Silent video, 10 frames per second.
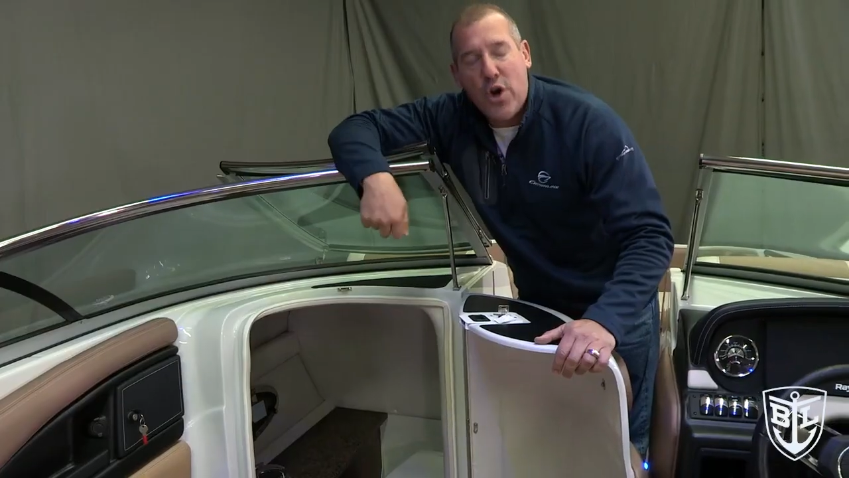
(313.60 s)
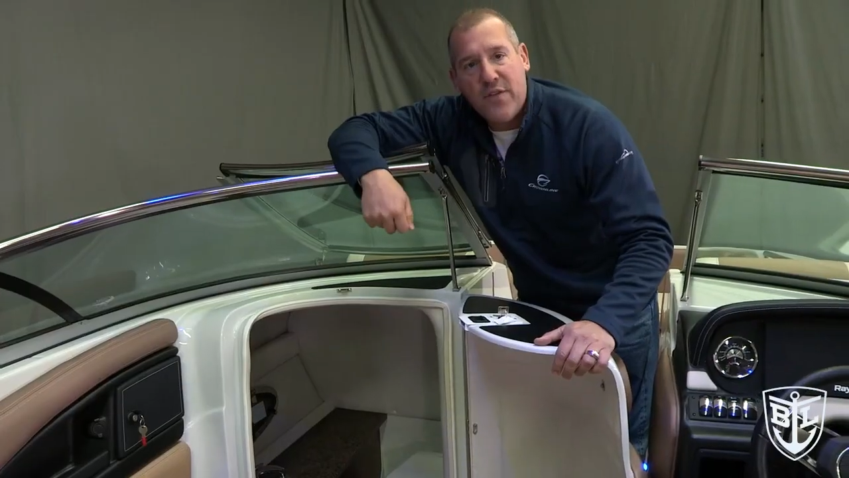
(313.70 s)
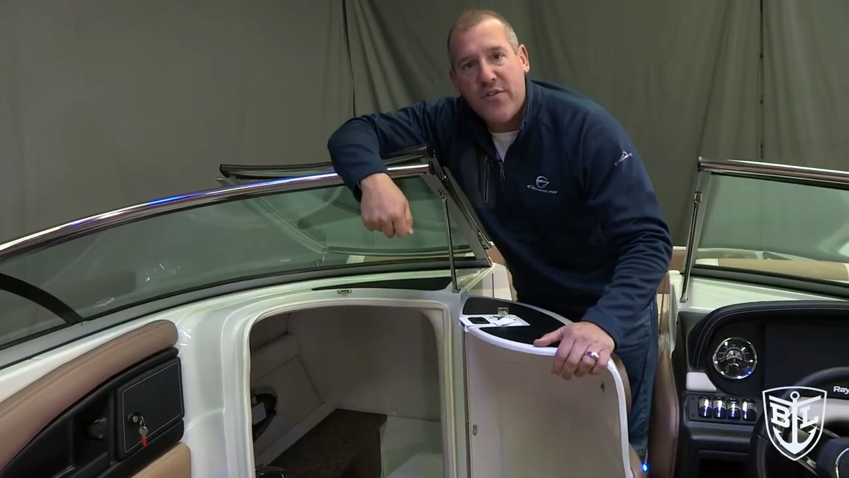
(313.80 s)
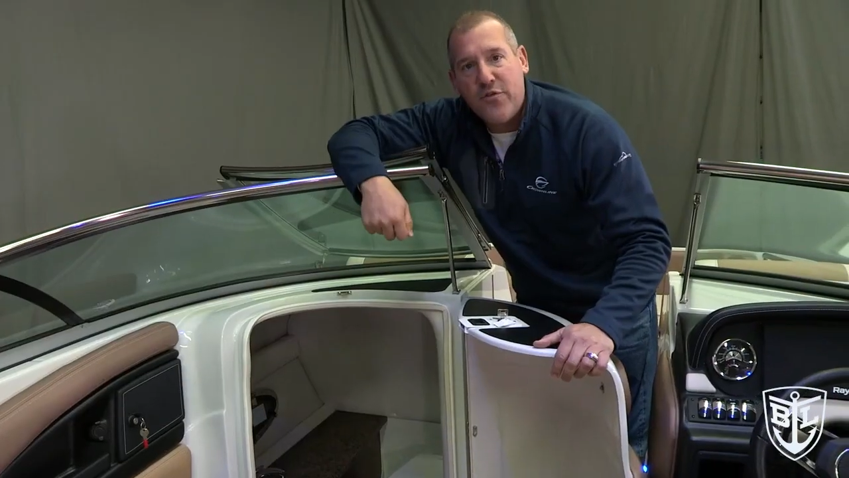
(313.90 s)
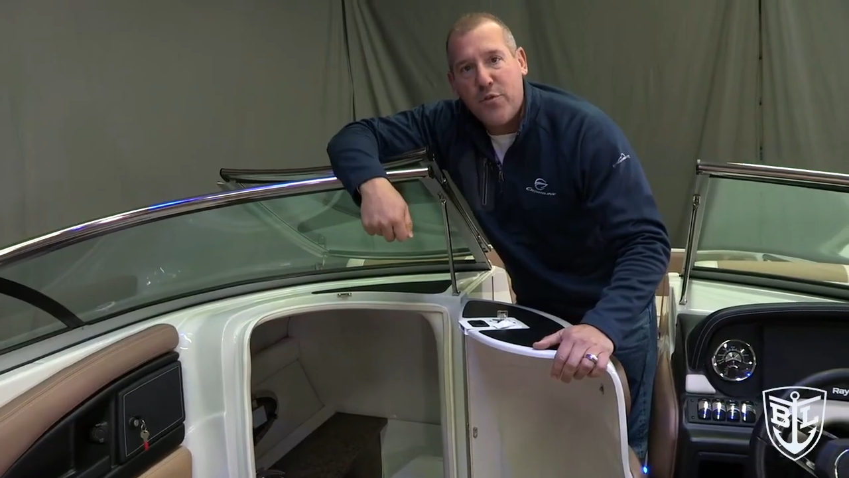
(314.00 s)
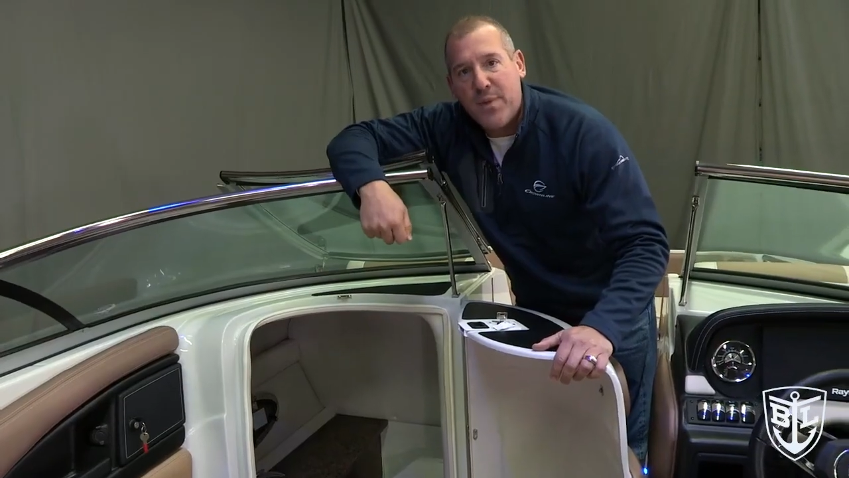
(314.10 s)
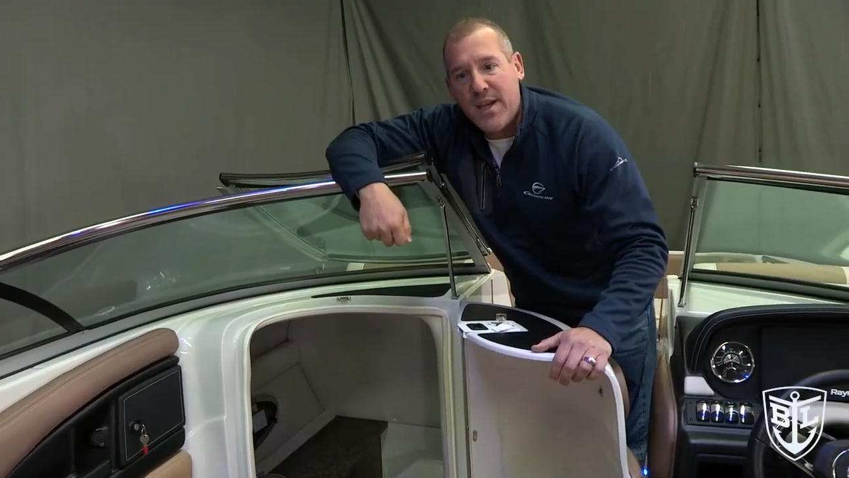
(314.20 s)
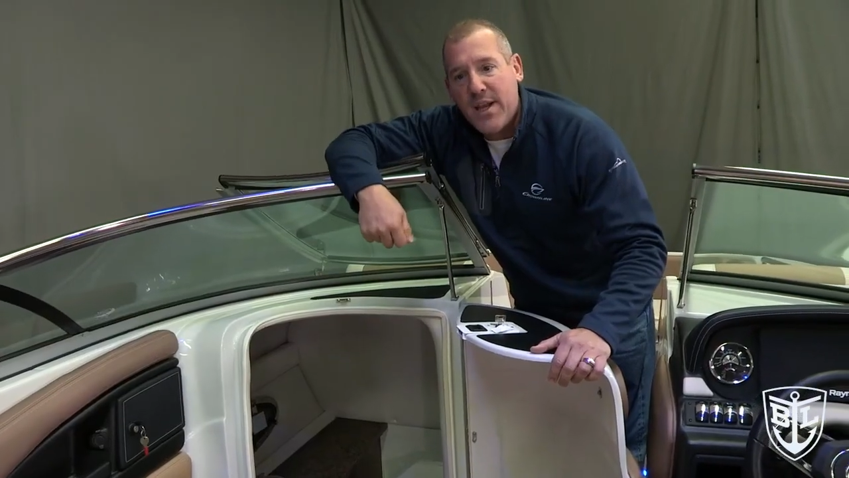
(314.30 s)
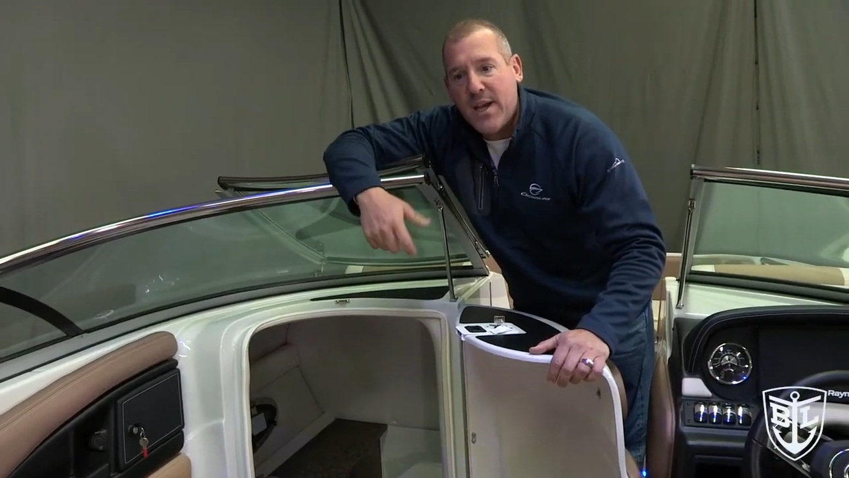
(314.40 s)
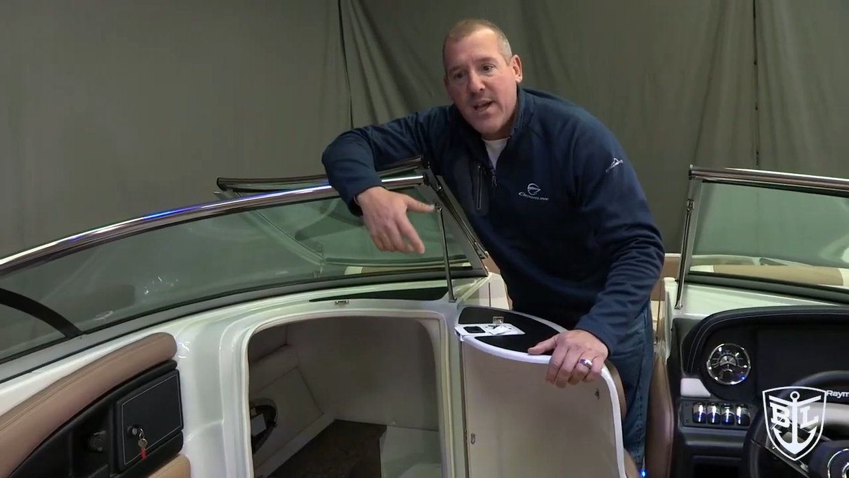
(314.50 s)
off if you've
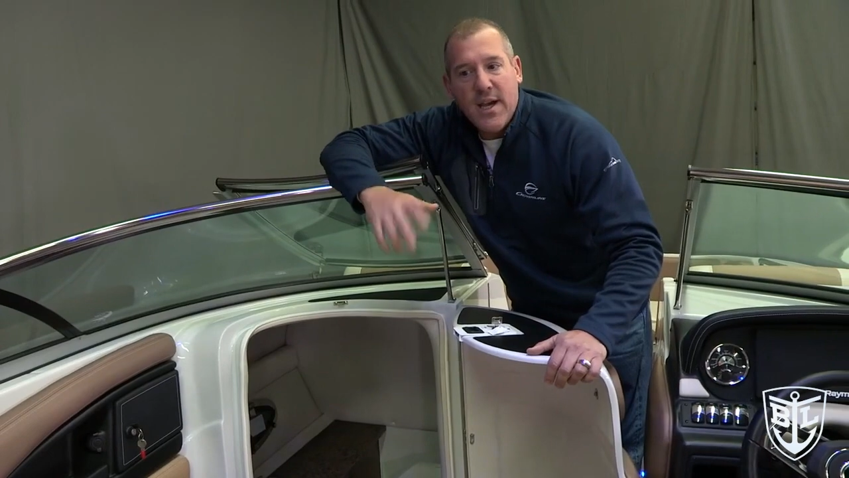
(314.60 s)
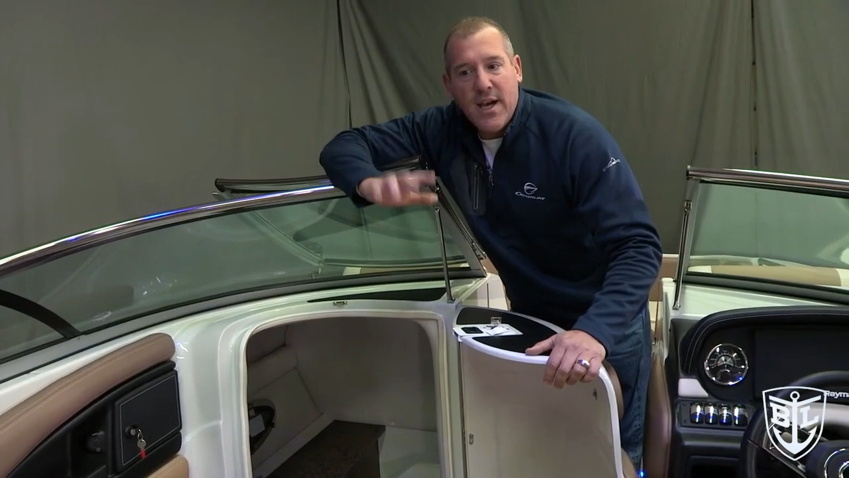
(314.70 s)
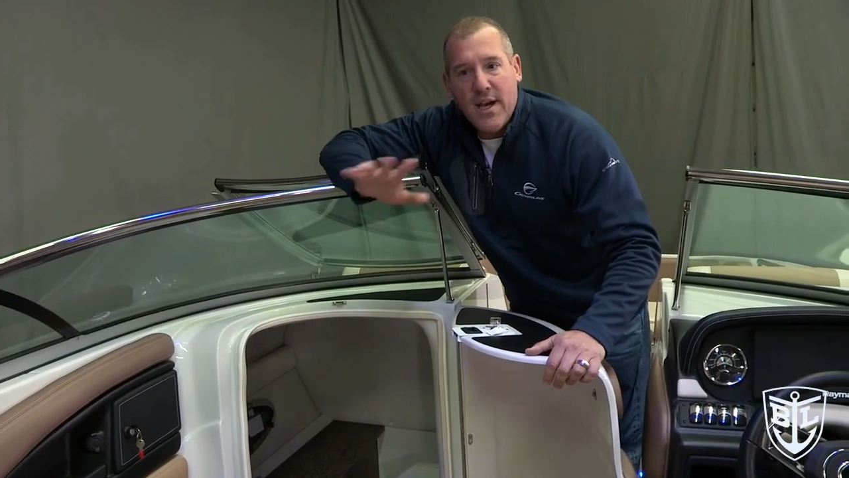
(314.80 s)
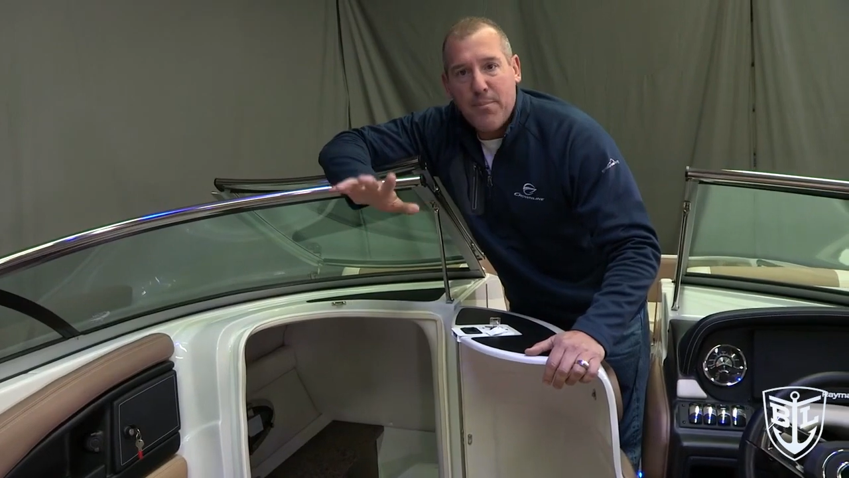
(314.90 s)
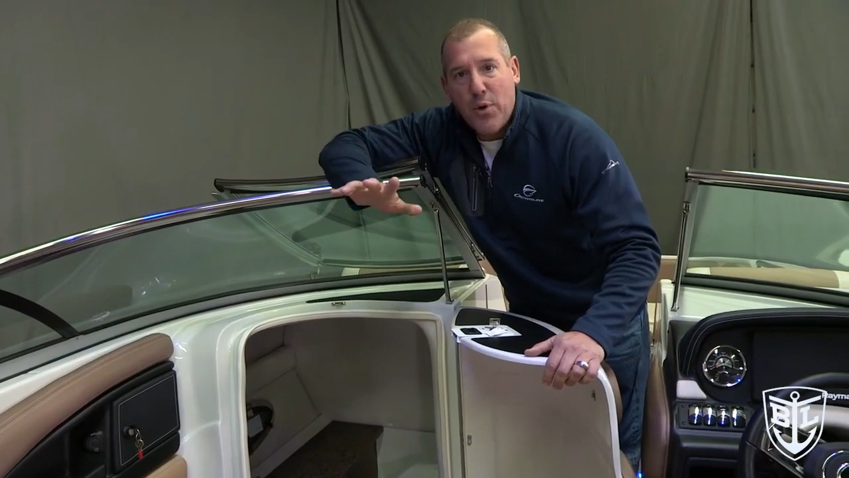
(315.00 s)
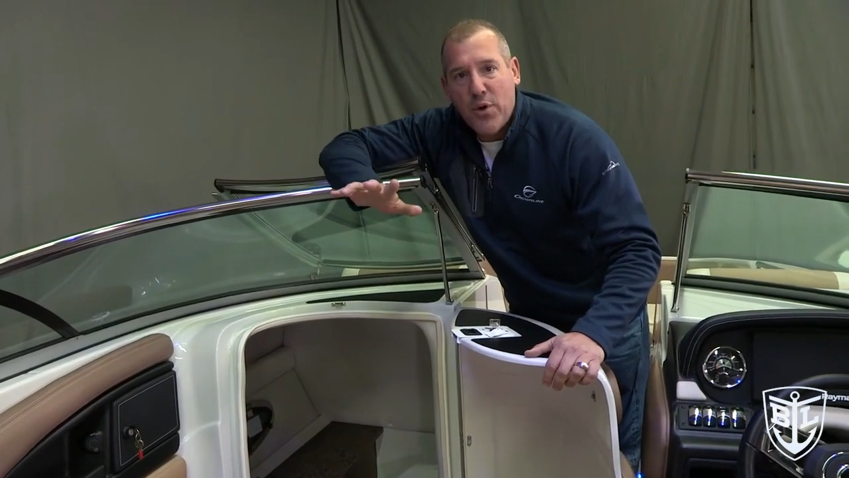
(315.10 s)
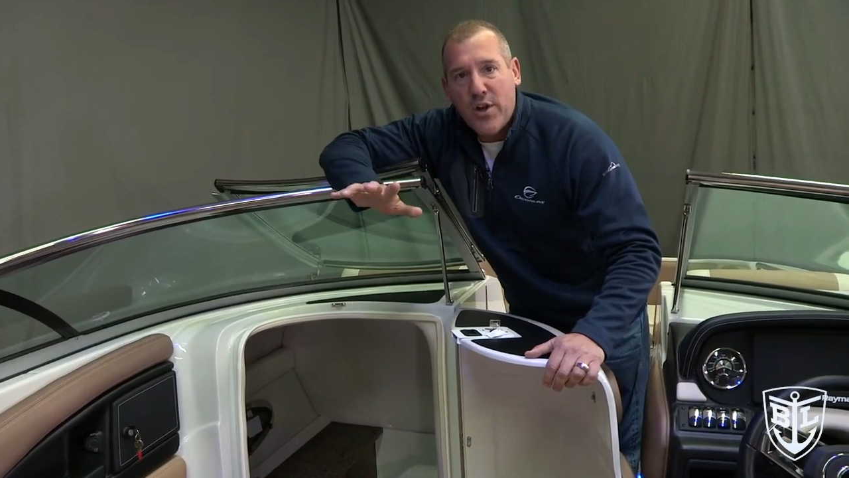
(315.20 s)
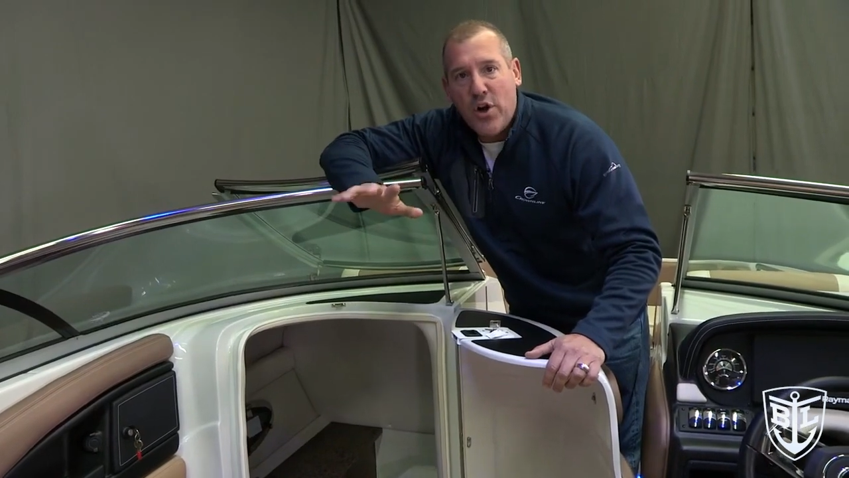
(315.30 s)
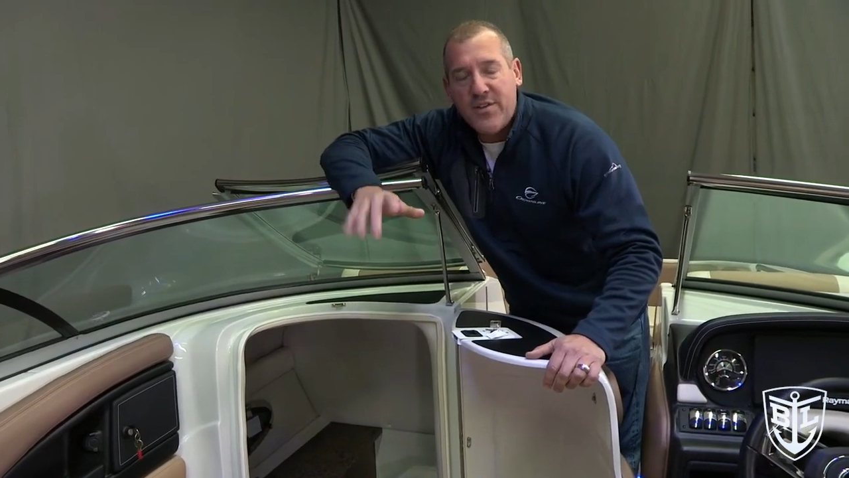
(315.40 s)
been boating